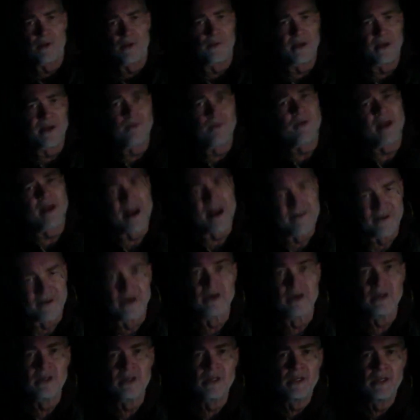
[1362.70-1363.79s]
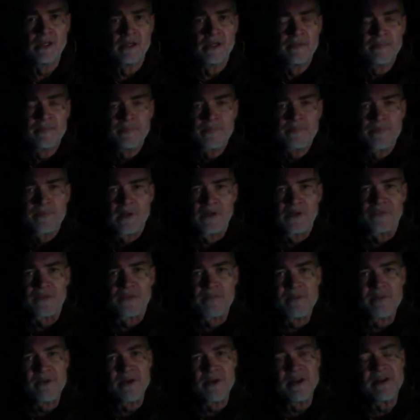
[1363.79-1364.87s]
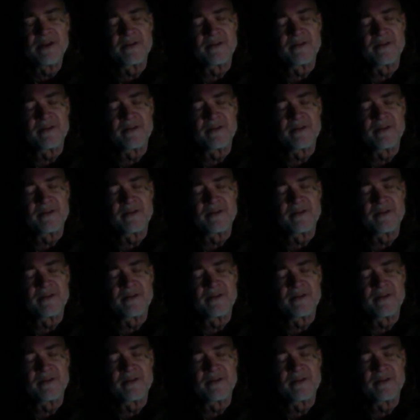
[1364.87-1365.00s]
away, whatever. There's a million